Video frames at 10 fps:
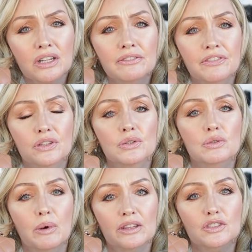
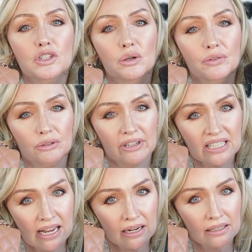confused whether to go for the
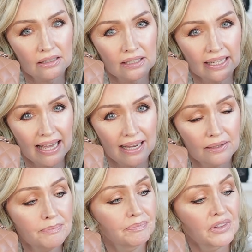rectangle
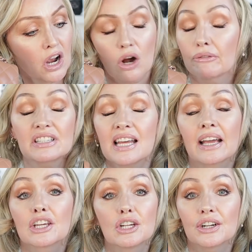again, or
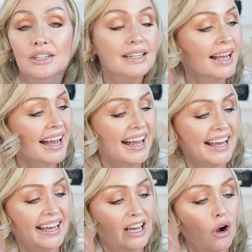rectangular,
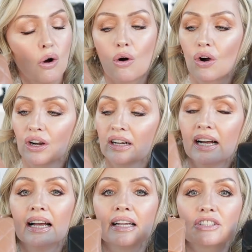or
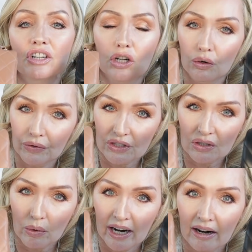to go for the
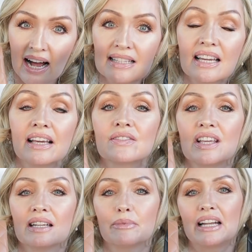square. As I have
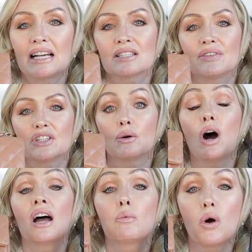said in my last video,
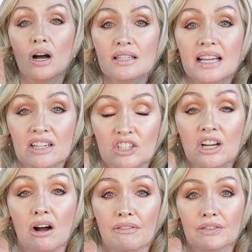I was actually
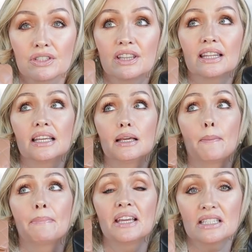offered the
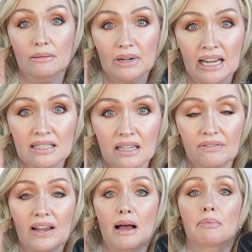medium classic
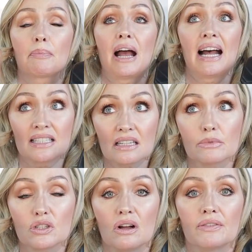flap and I
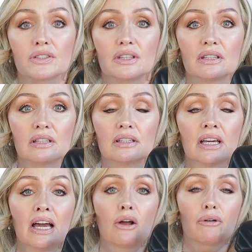was offered the
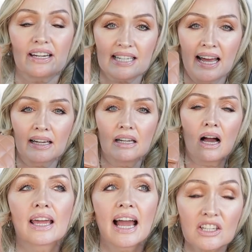rectangle.
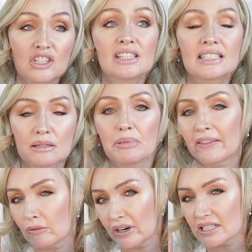I actually did
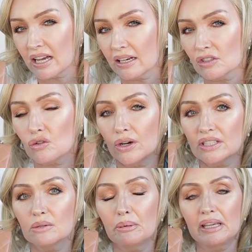pick the rectangle, trying
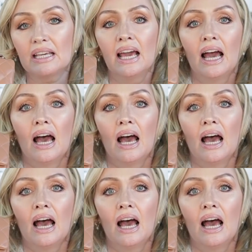to be,